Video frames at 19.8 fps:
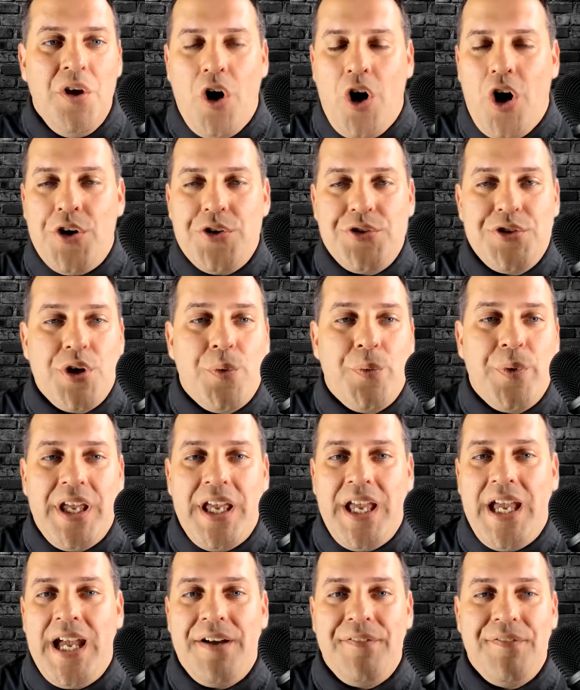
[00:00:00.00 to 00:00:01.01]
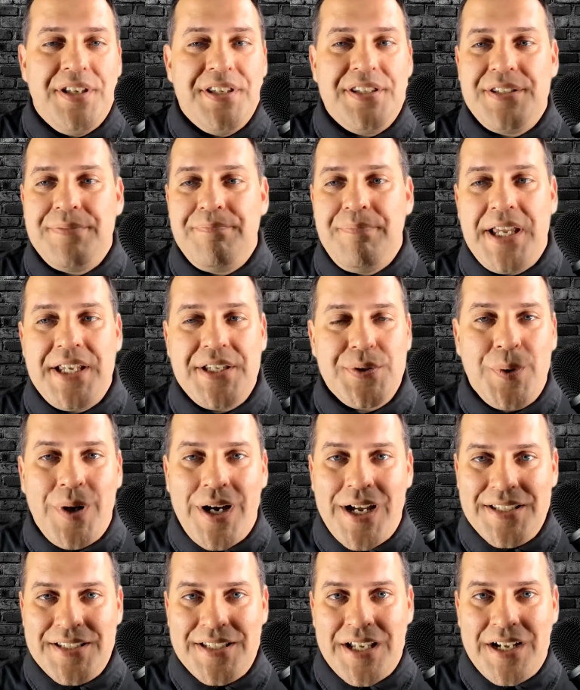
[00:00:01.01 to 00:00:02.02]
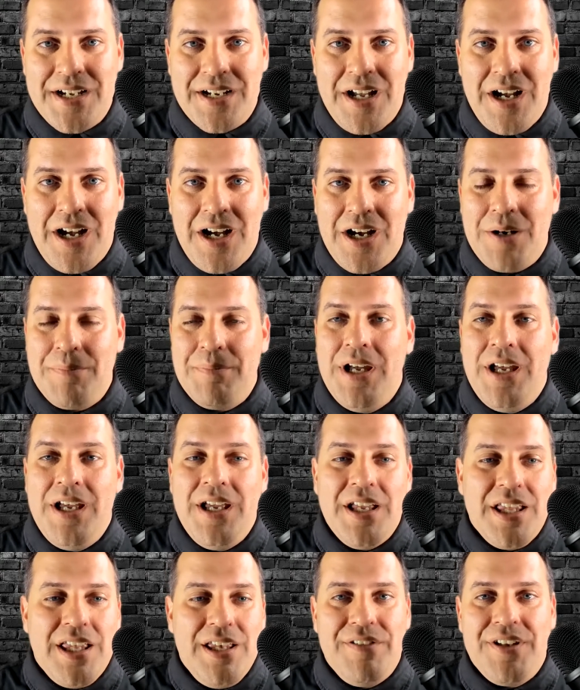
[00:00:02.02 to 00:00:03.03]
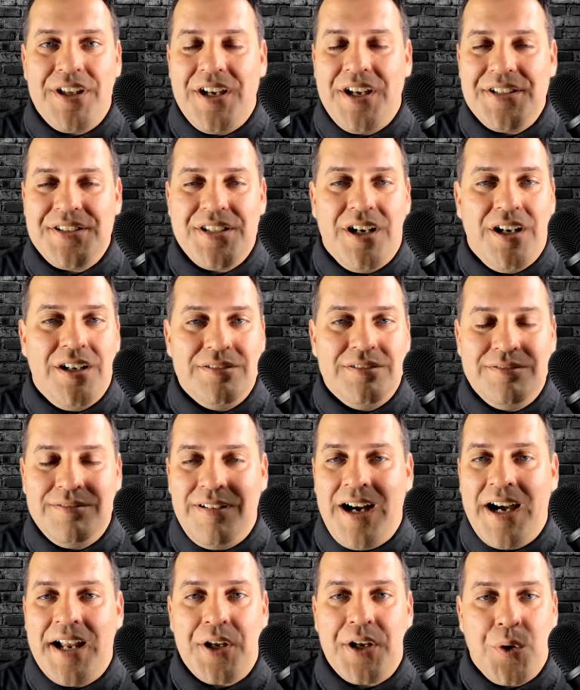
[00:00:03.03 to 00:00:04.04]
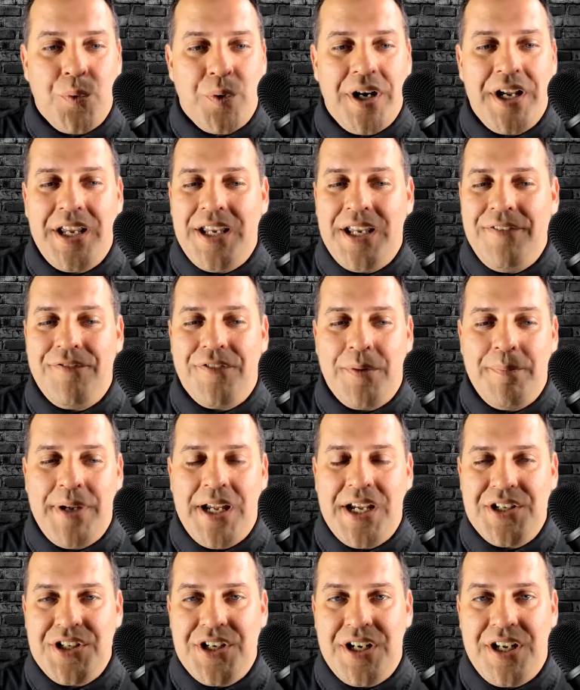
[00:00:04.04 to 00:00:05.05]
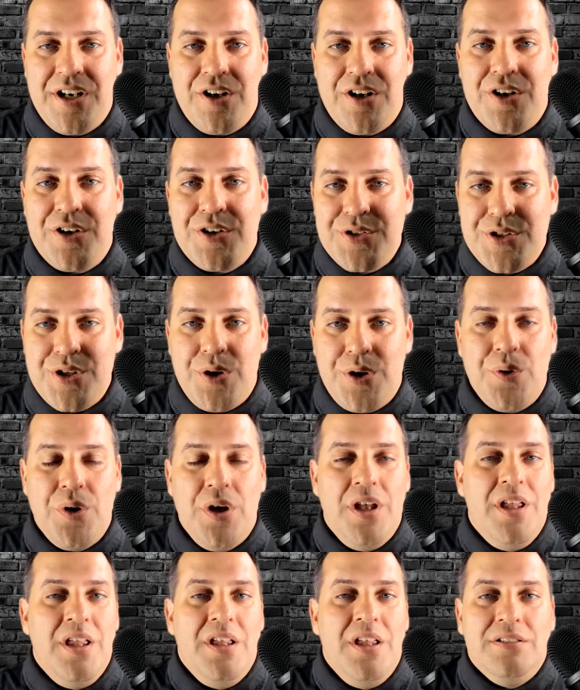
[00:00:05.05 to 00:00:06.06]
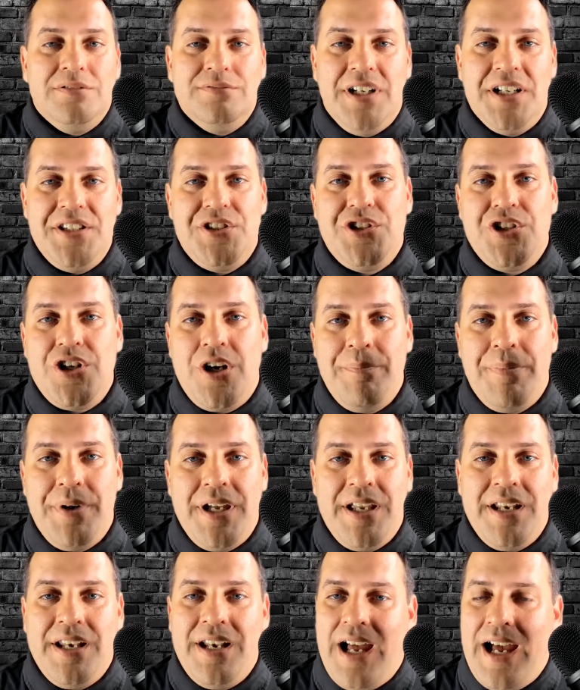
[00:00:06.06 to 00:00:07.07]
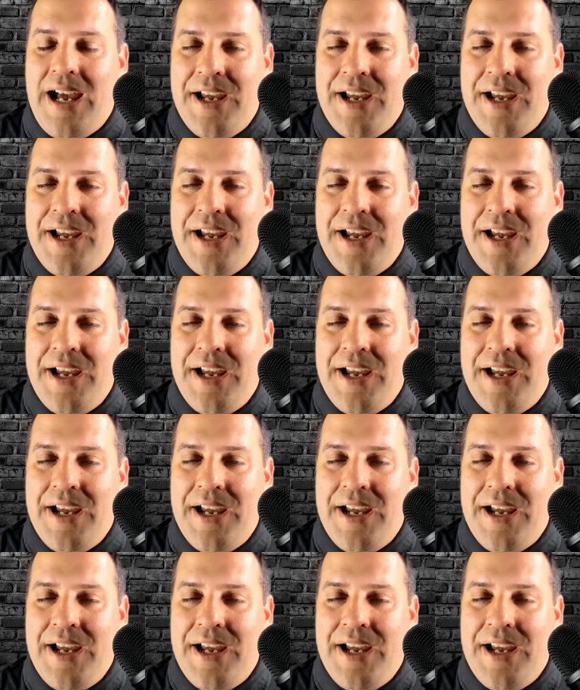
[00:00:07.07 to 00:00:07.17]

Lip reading: Also, we have spacewise.com giving us a lot of great information here. So let's jump in.